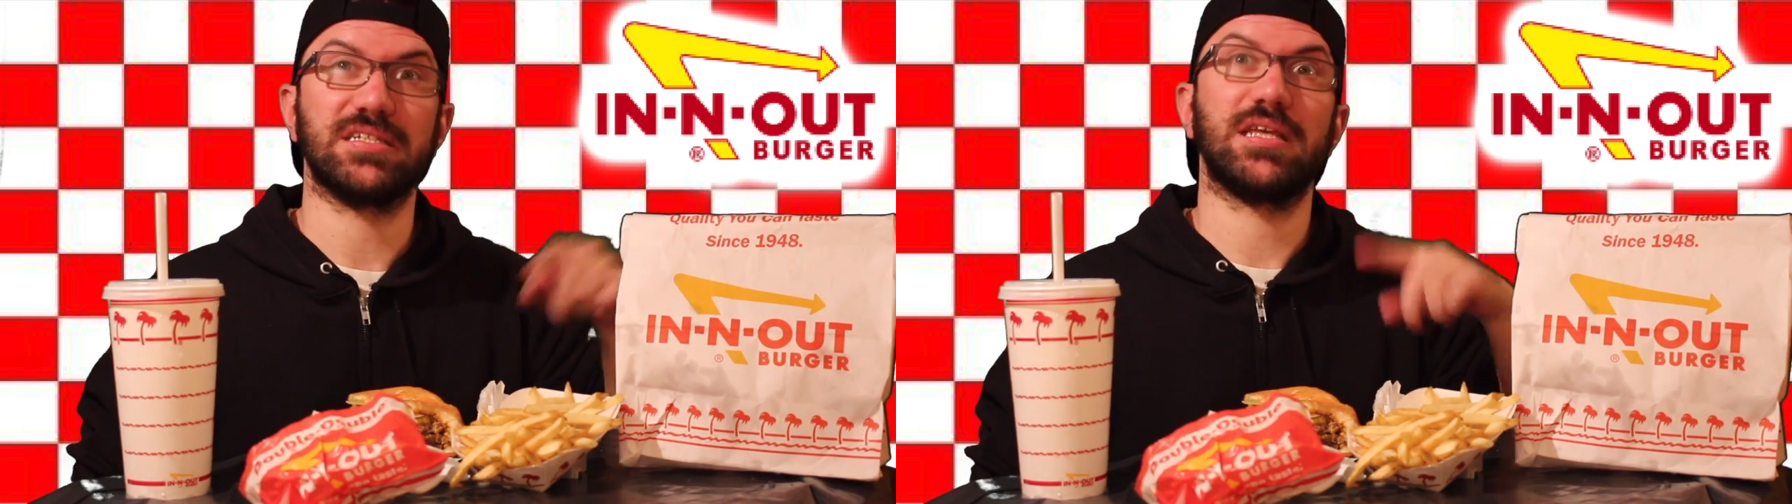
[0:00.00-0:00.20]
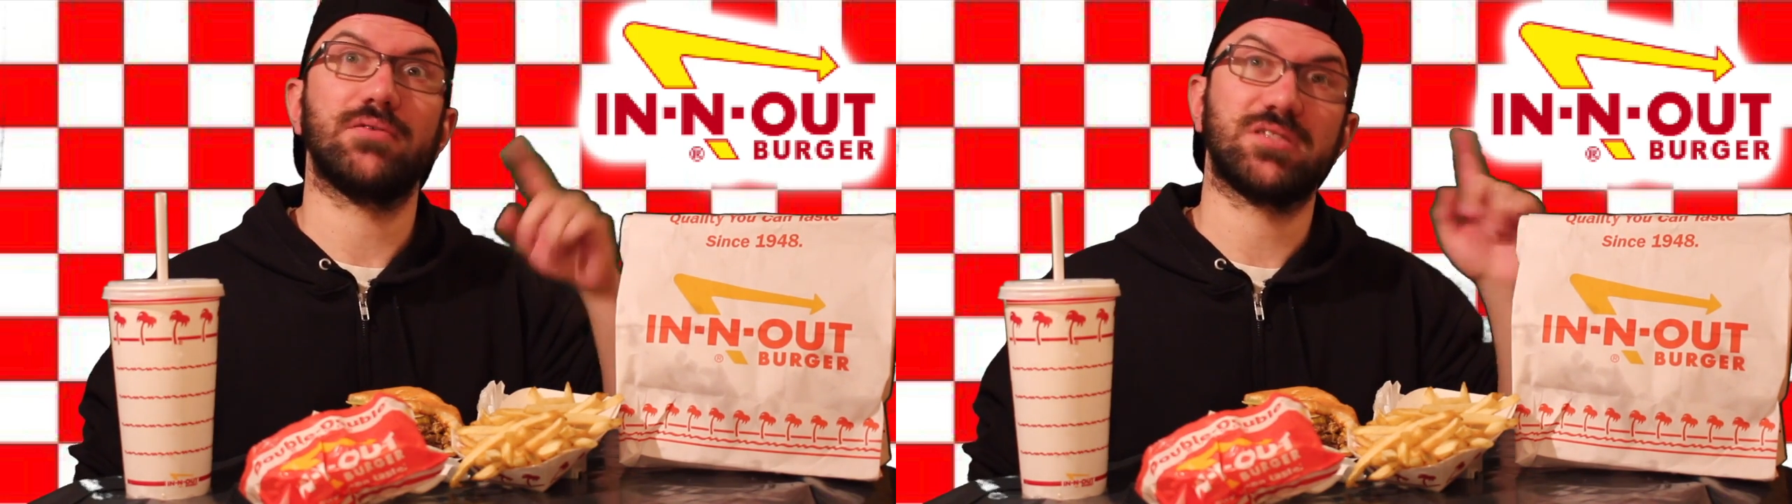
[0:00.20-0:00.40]

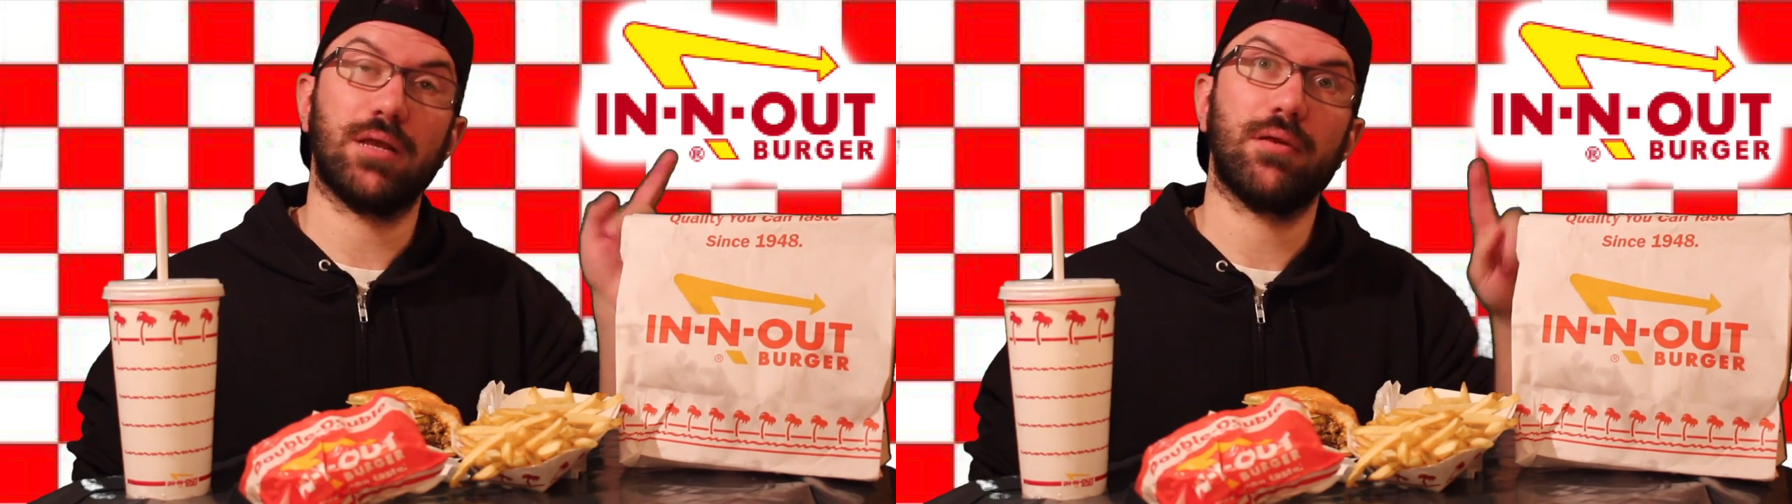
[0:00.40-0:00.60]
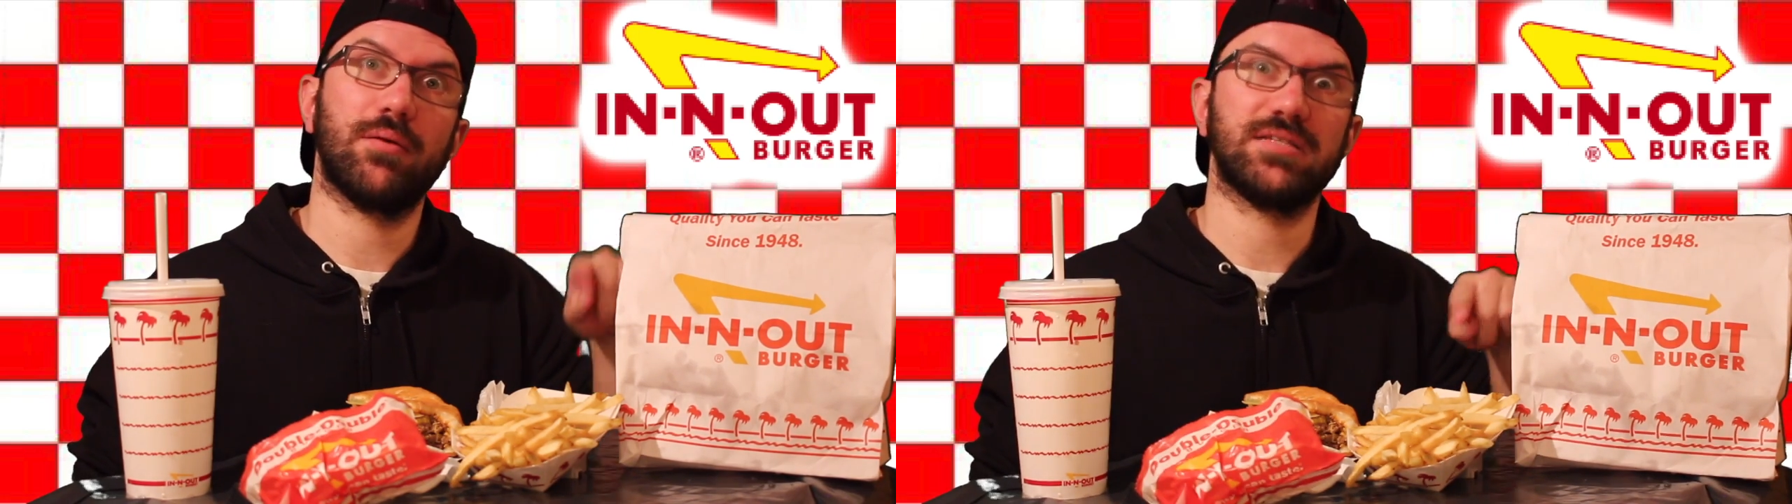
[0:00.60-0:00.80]
that has the
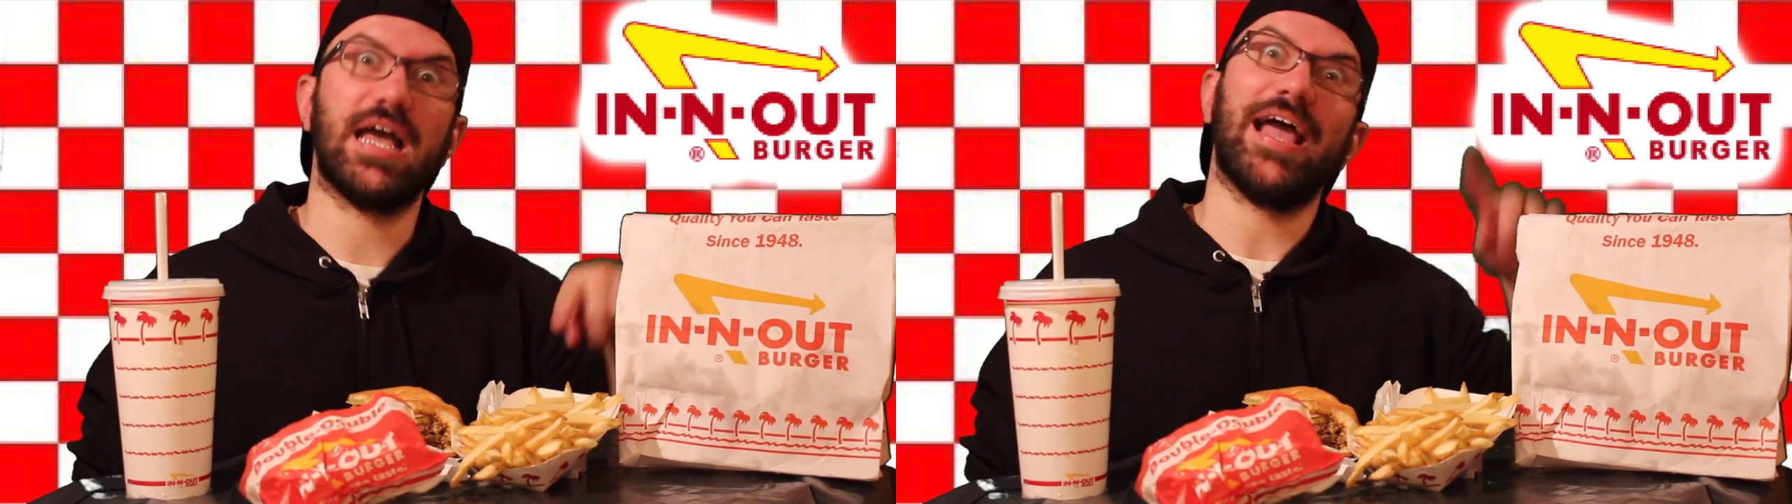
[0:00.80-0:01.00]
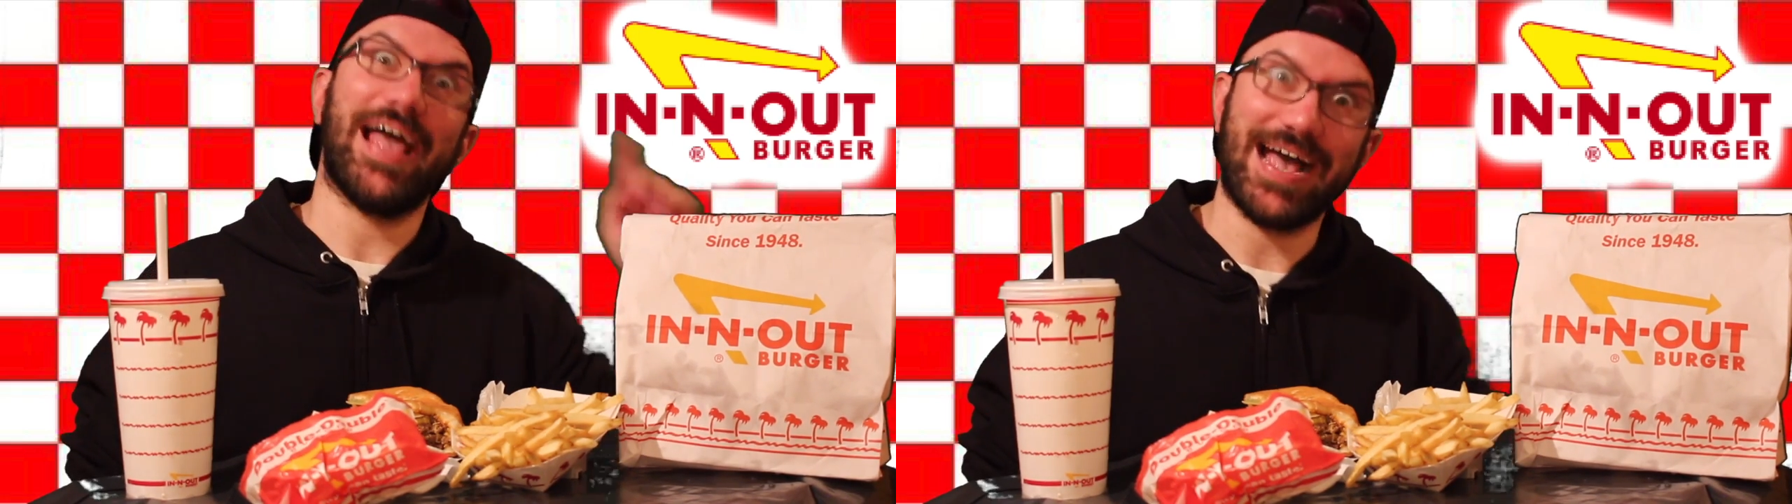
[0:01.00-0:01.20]
same name as
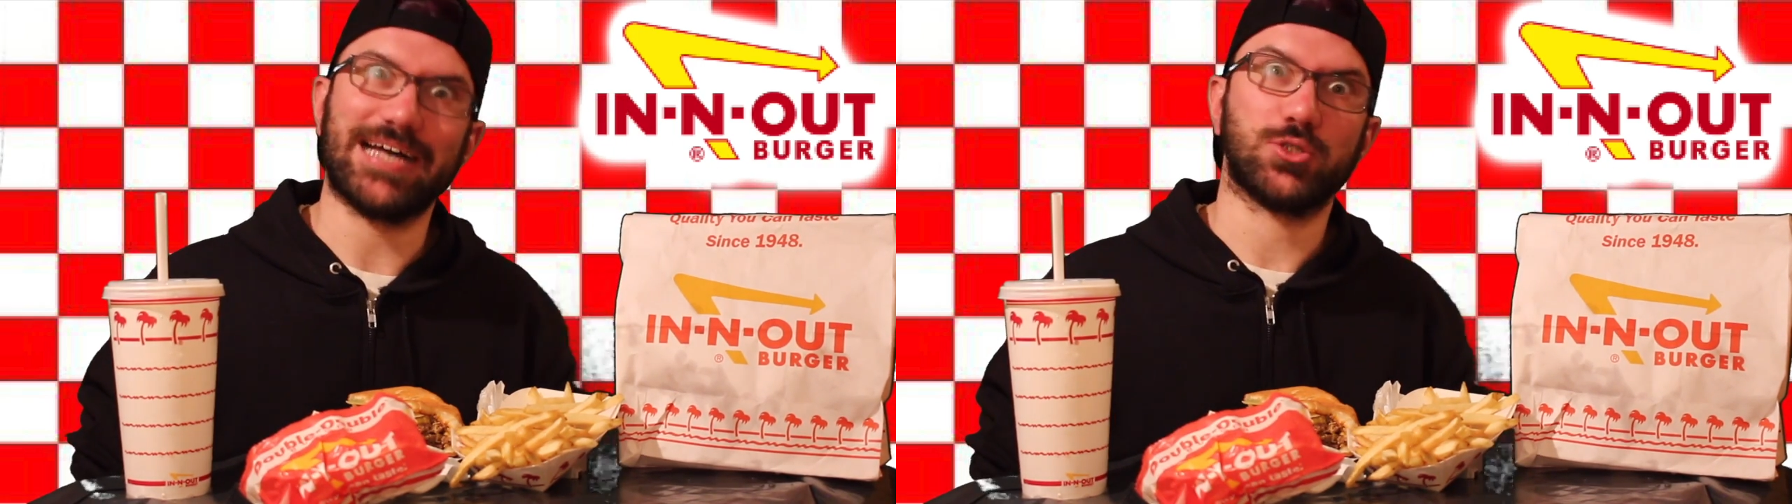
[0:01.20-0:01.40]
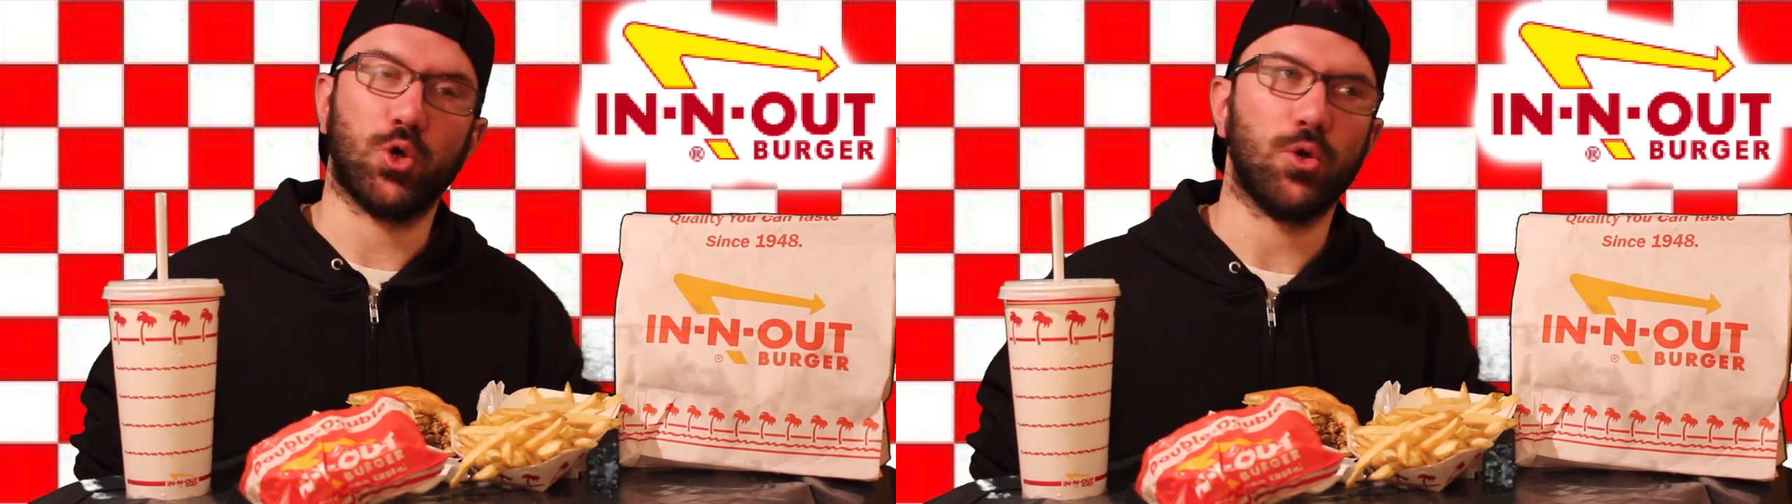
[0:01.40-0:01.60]
that
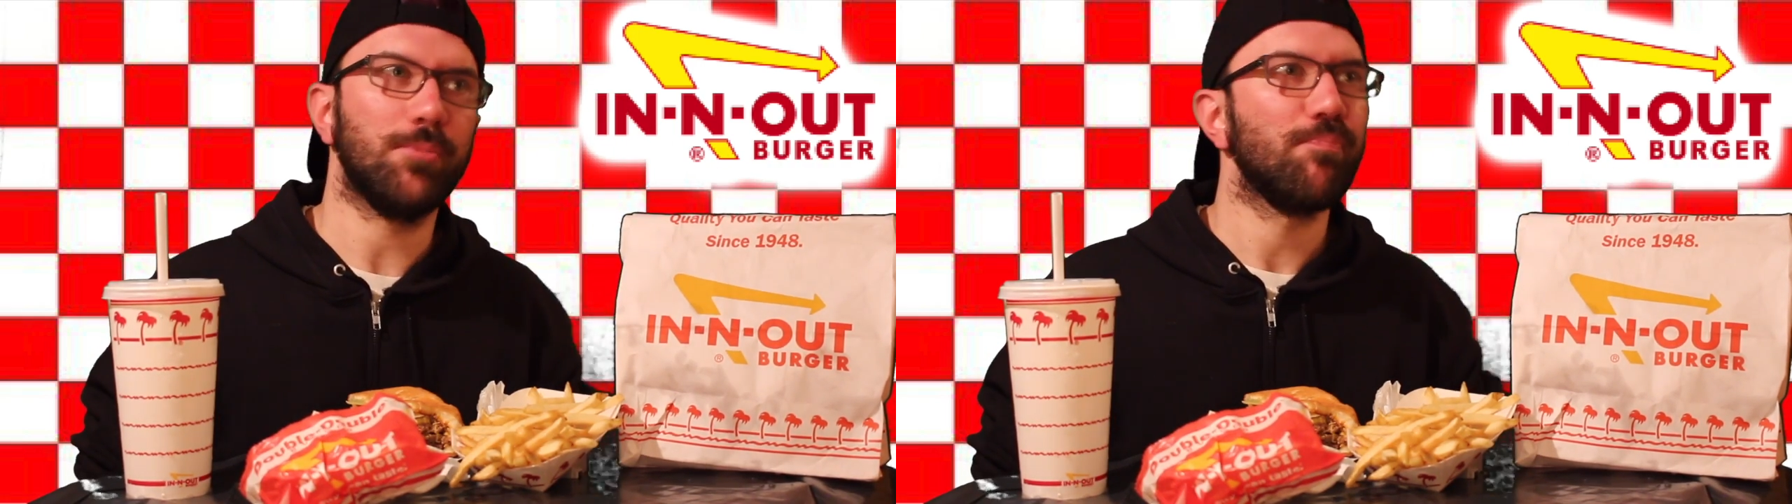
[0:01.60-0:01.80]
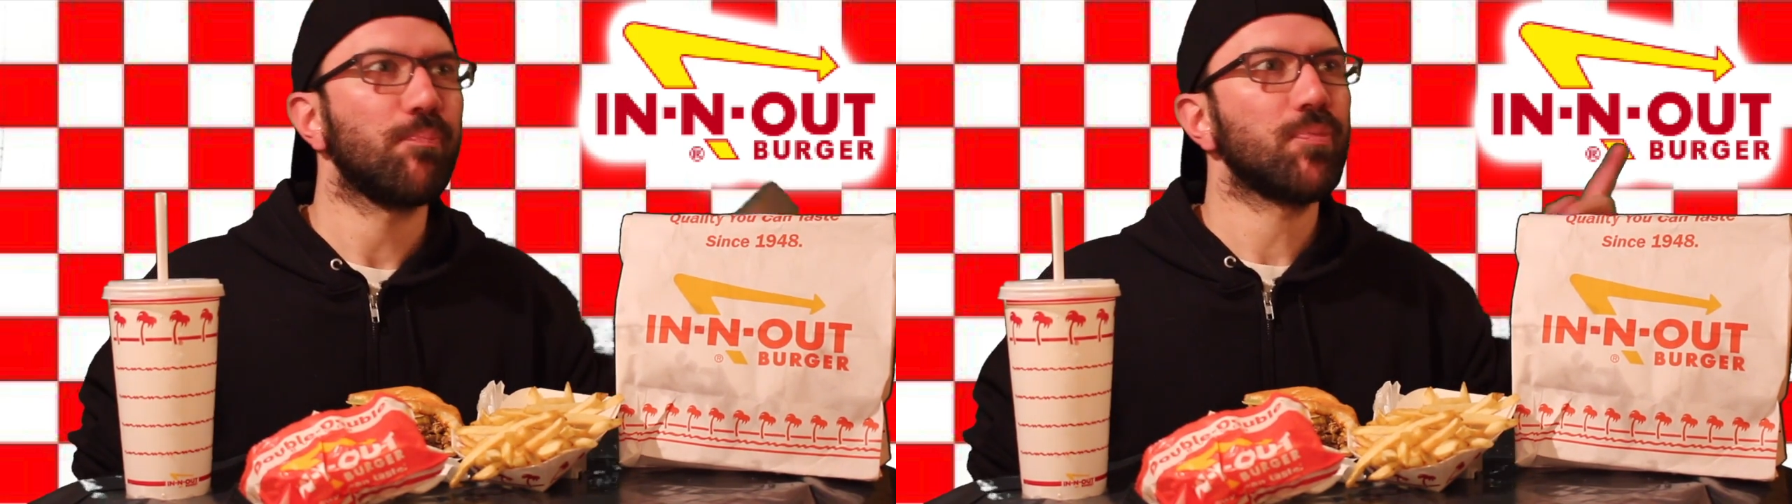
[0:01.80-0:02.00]
asshole